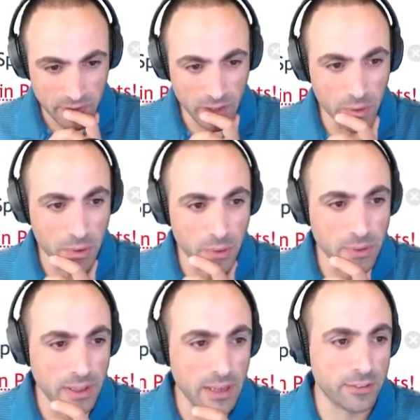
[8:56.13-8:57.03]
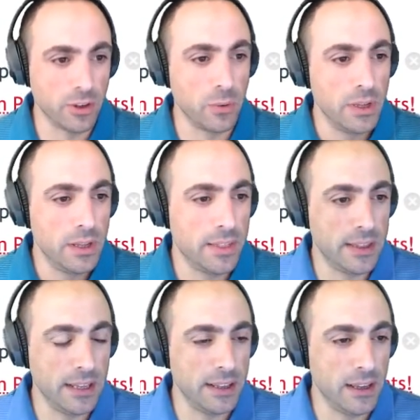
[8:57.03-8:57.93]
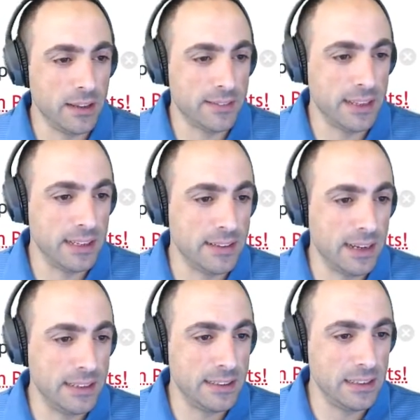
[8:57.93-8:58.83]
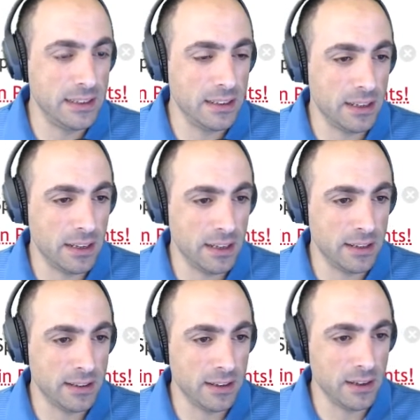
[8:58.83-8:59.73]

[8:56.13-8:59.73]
Oh, yeah. So the tenant ID and